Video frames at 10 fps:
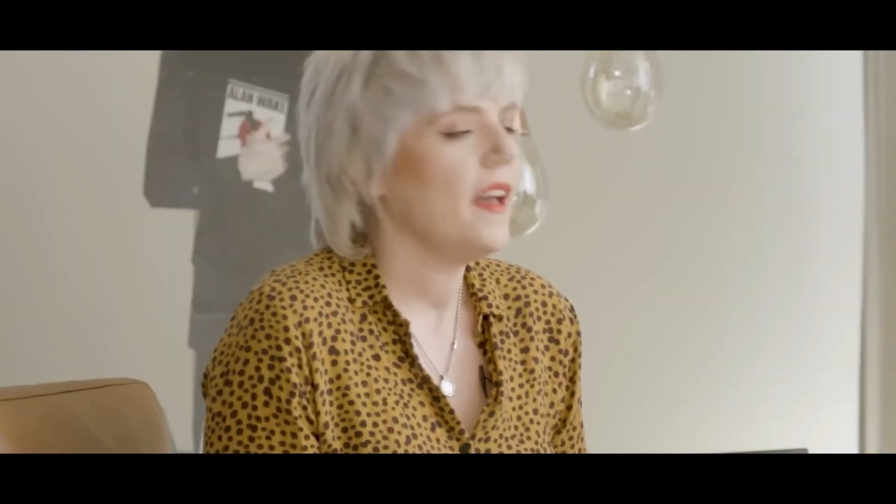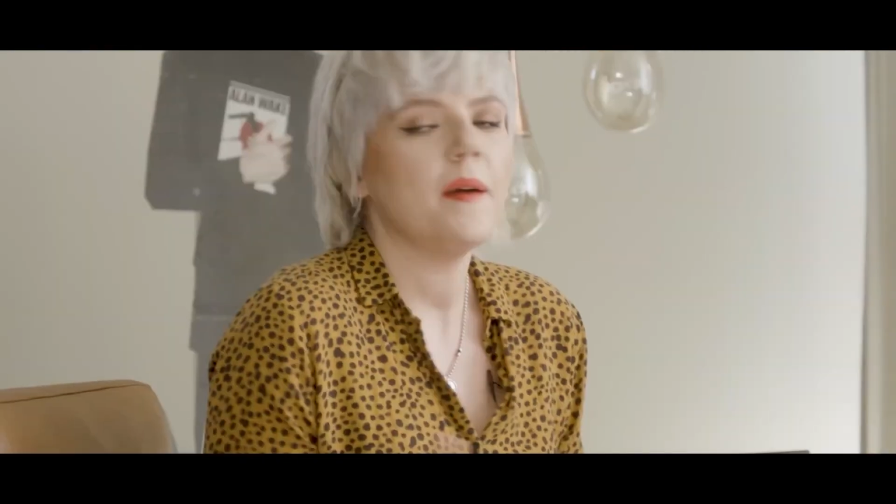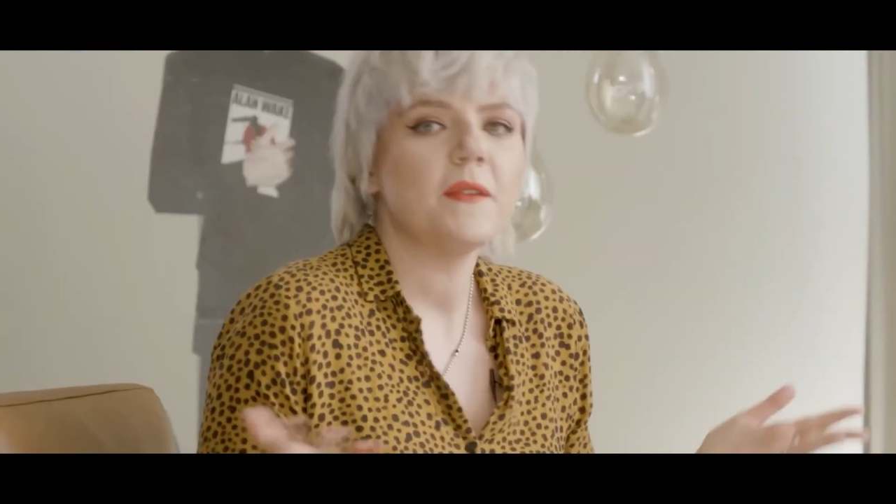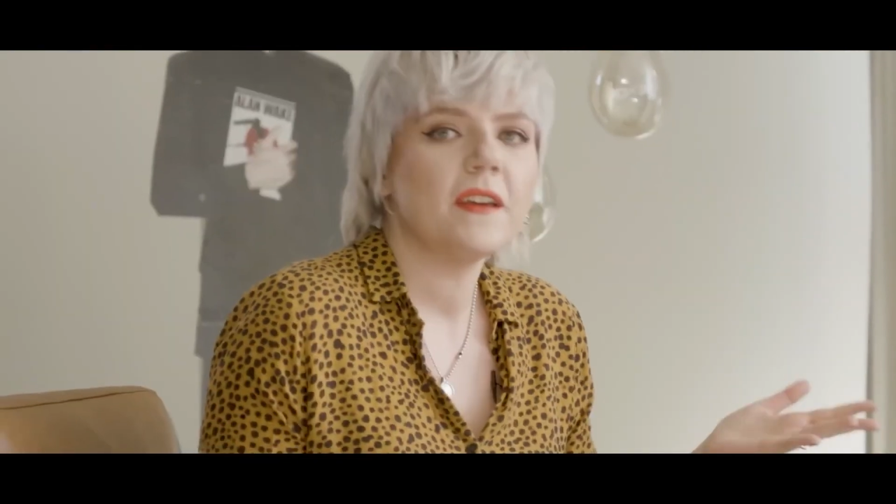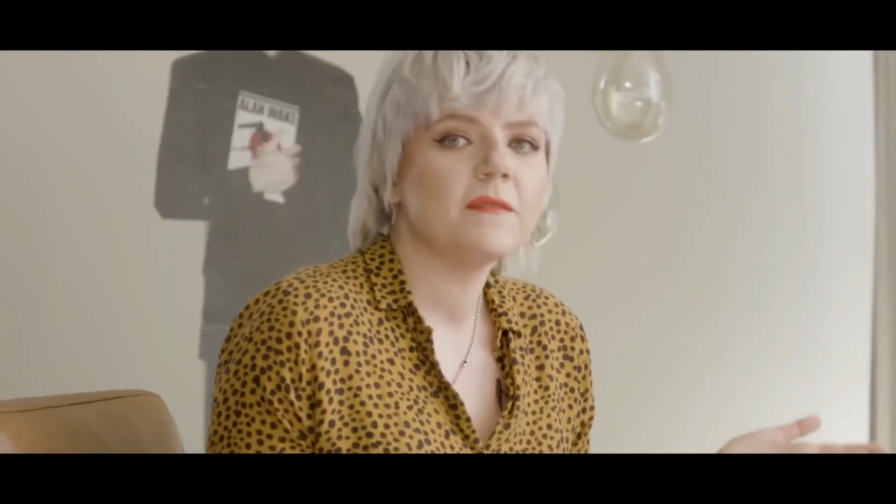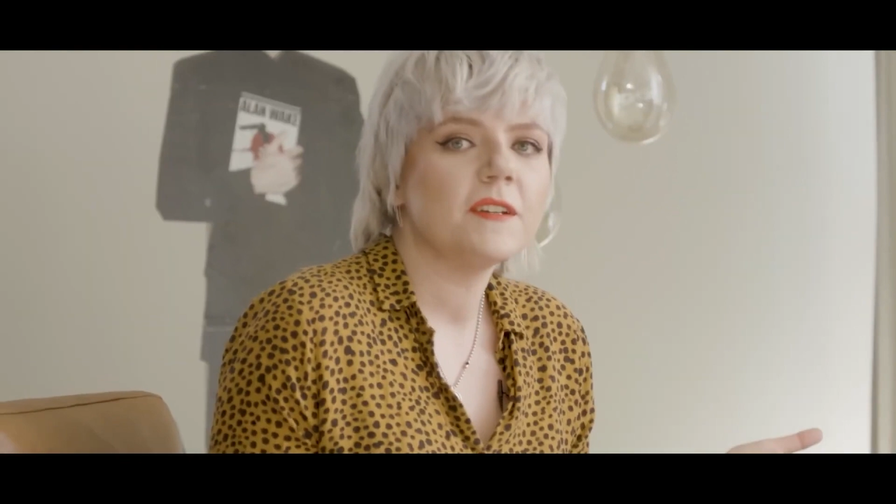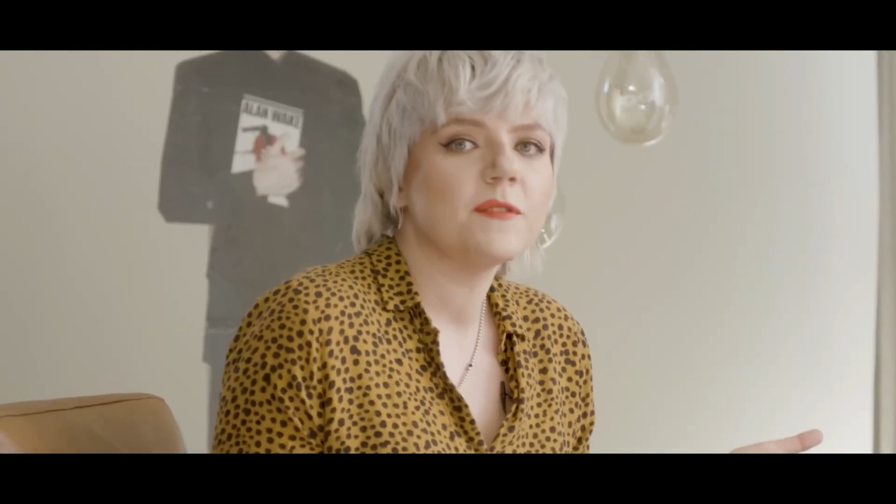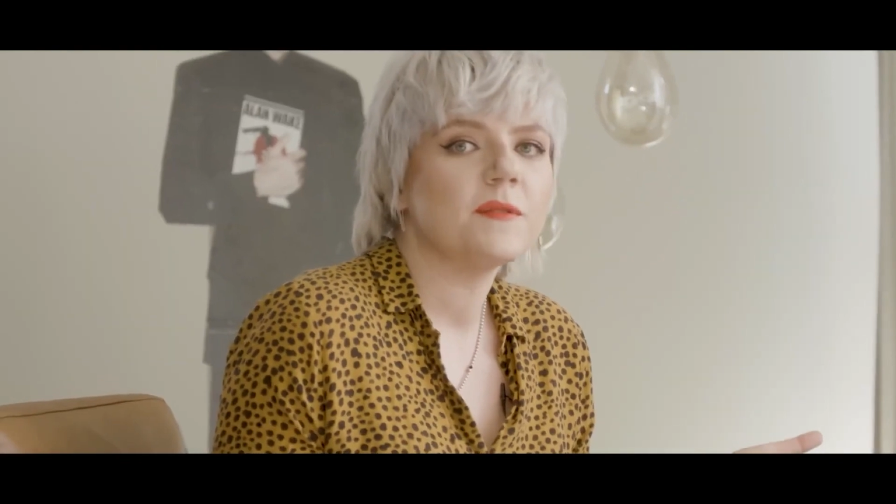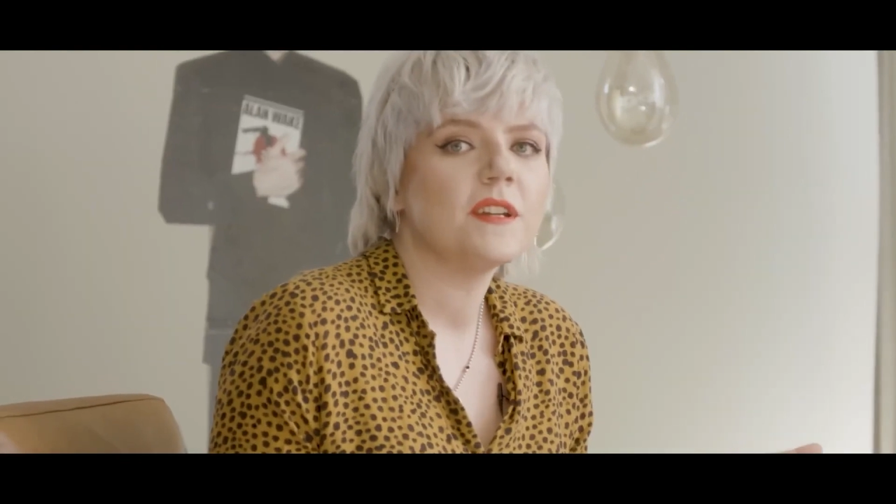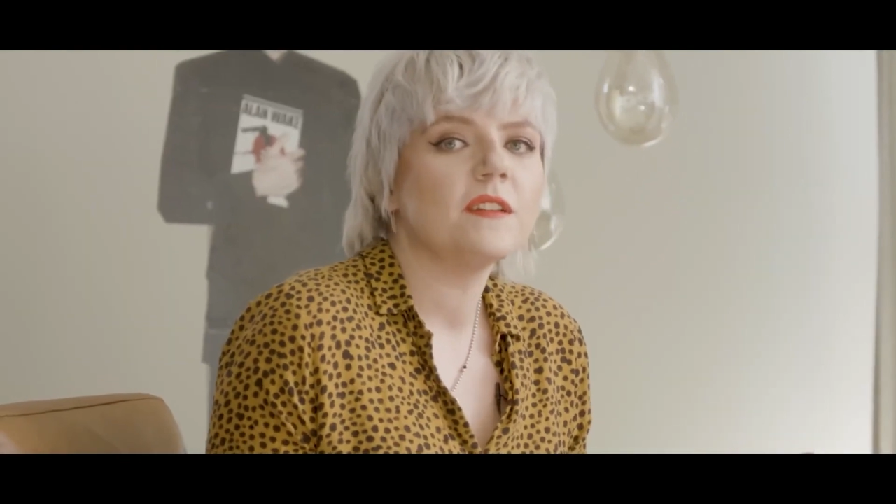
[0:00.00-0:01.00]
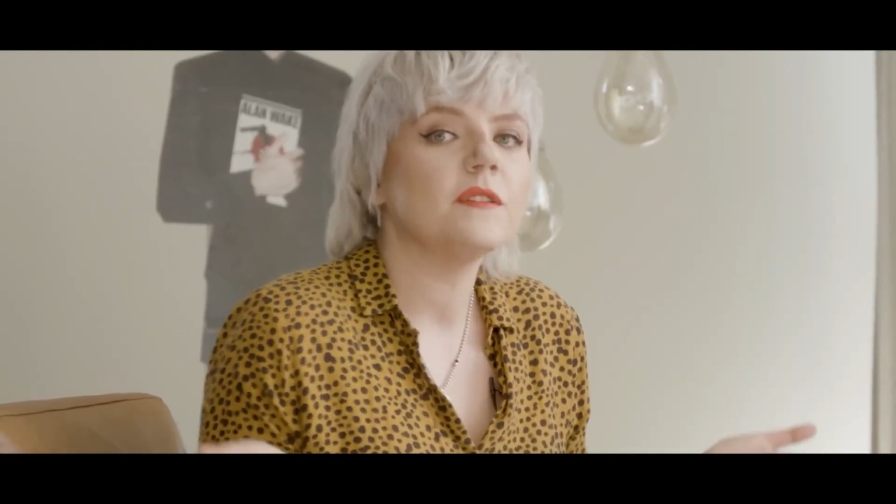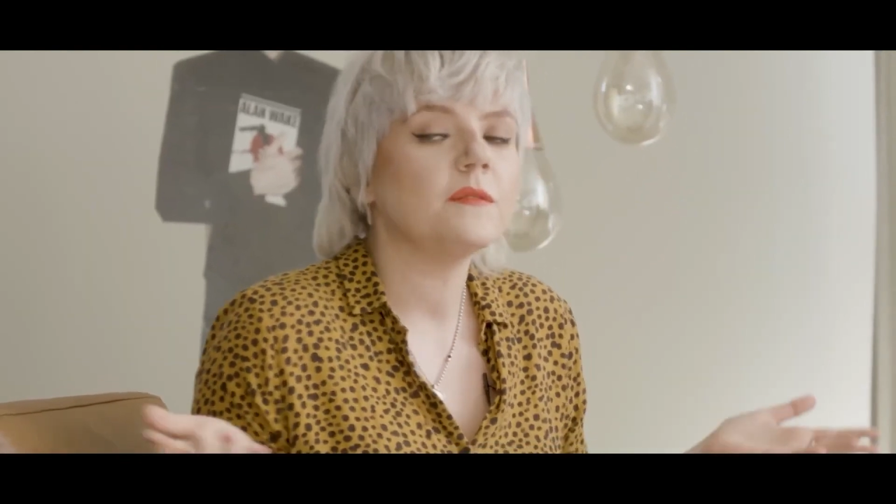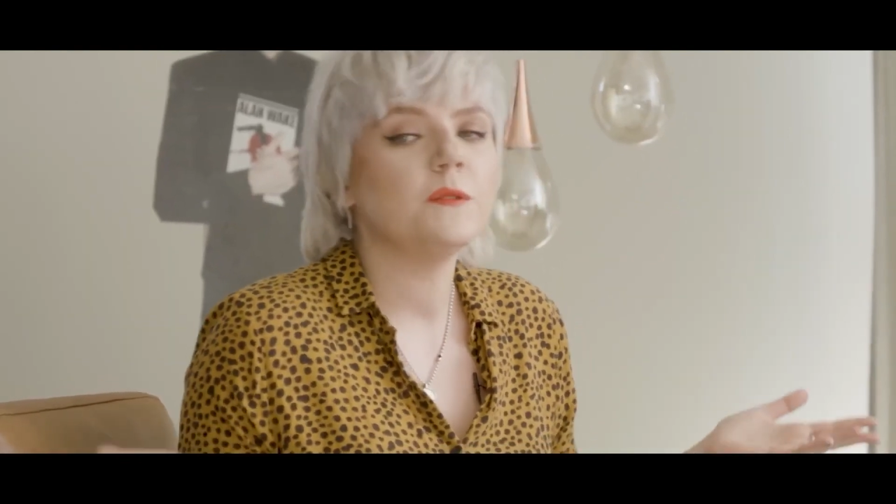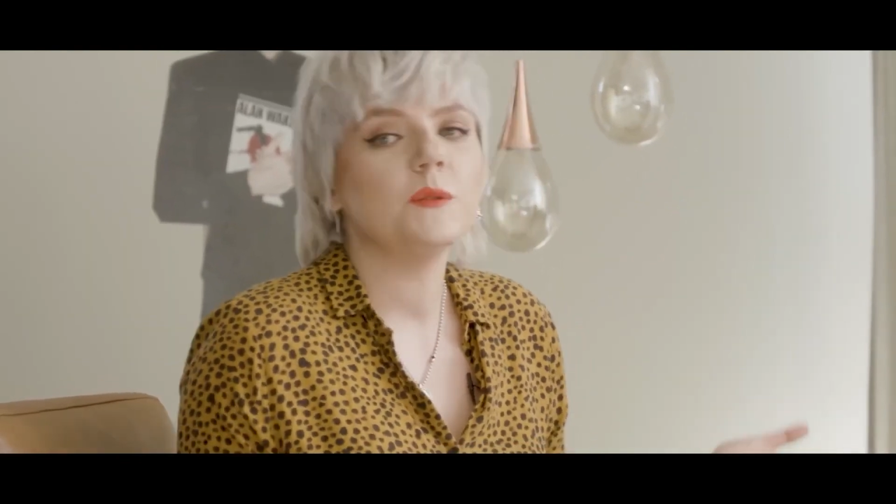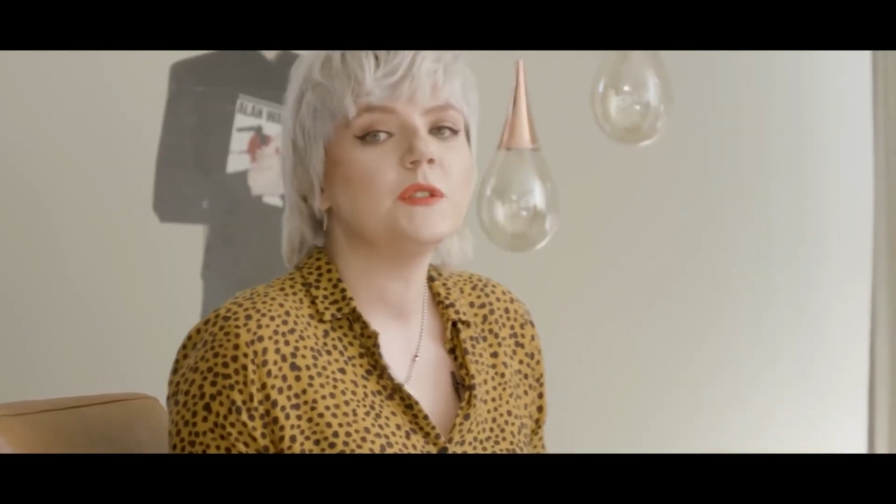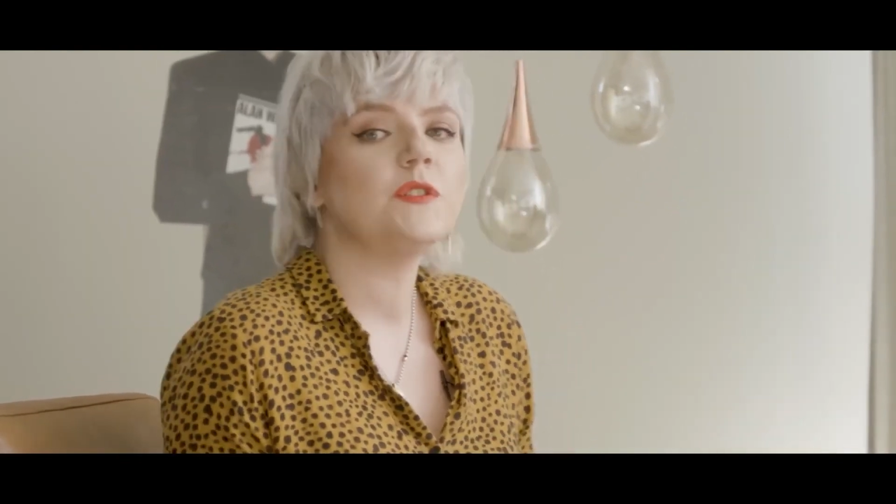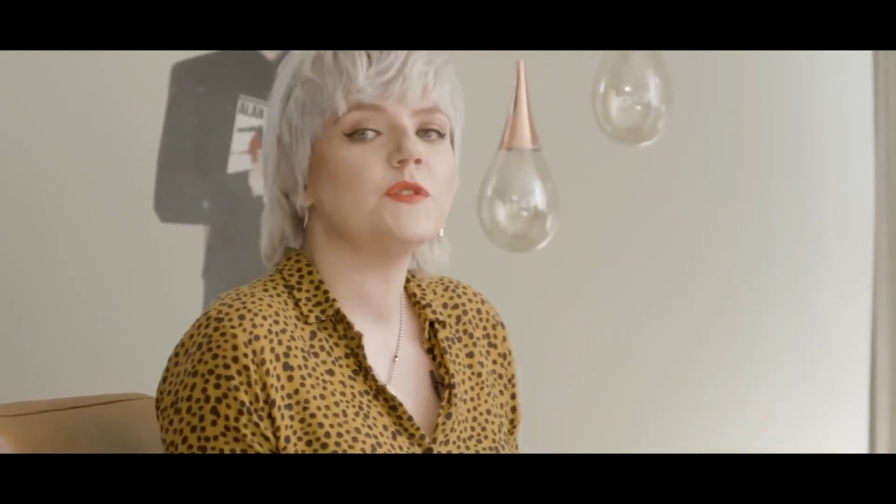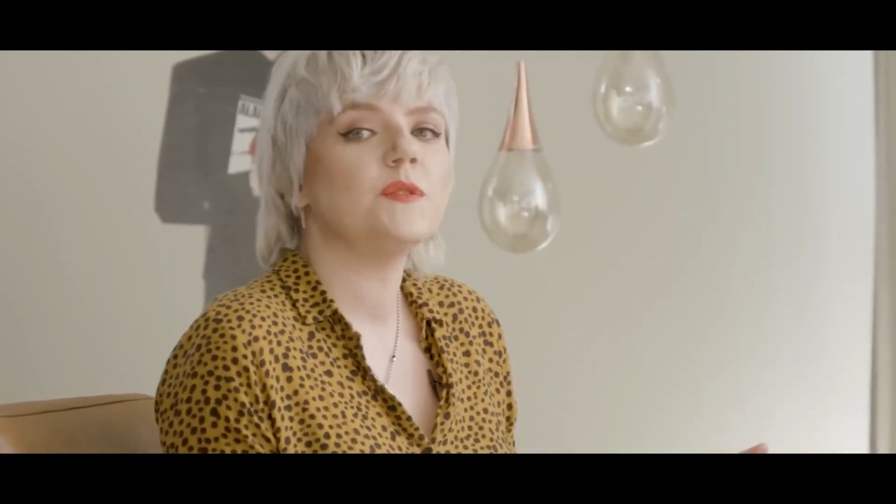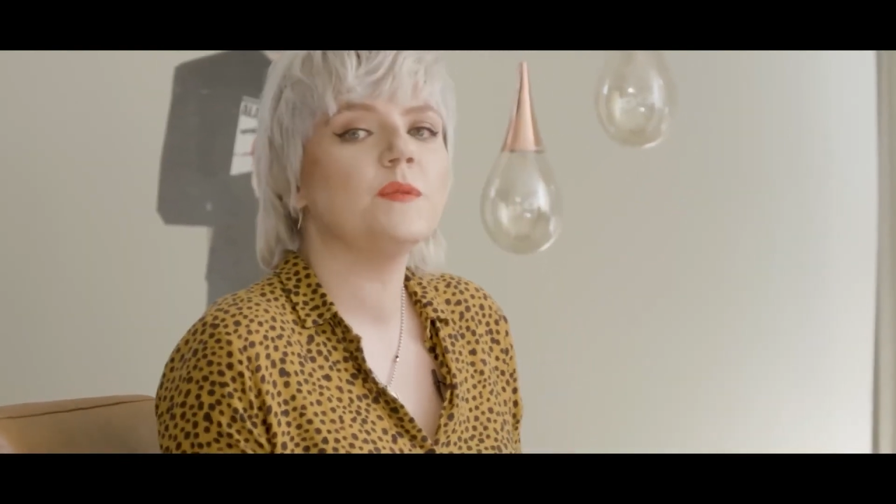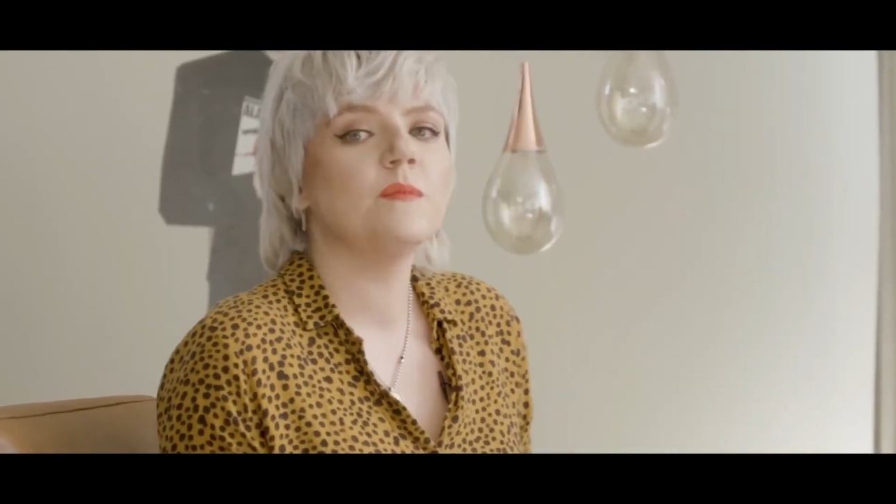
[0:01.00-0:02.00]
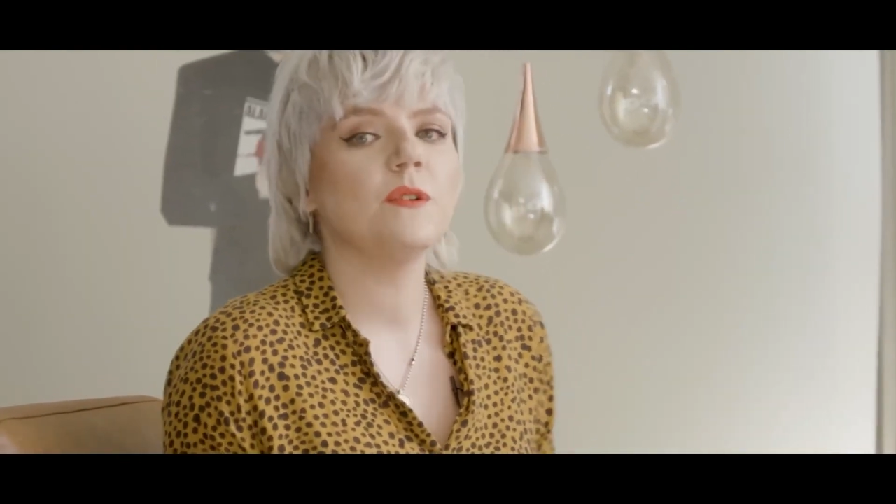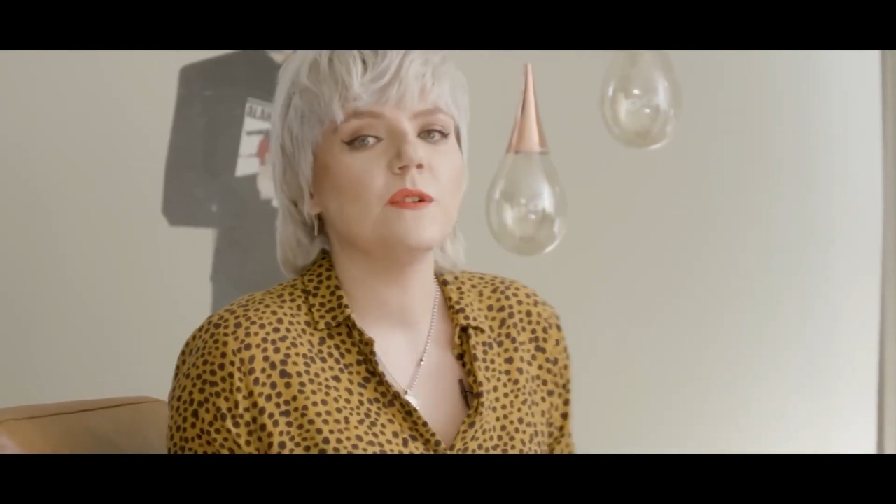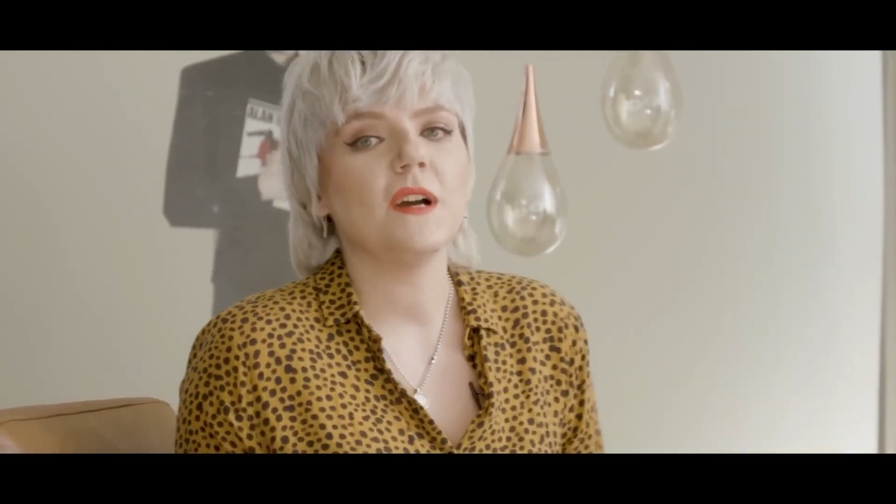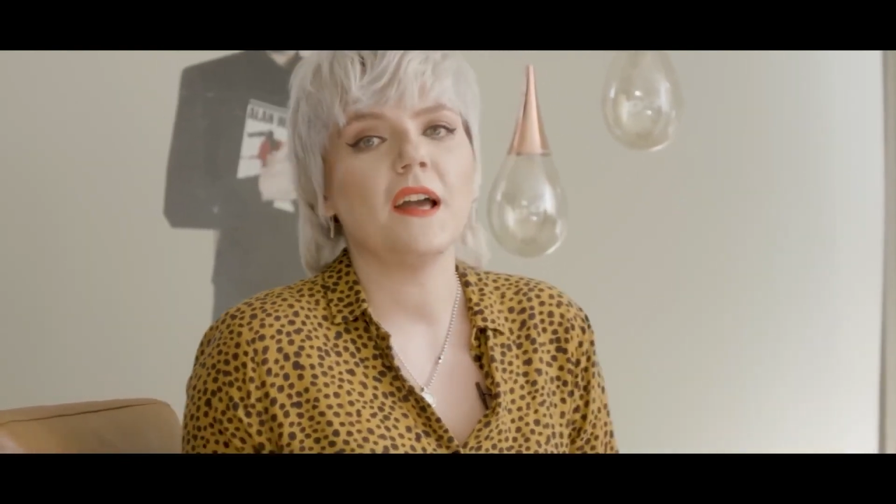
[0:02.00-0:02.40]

Happy anniversary. Look forward to more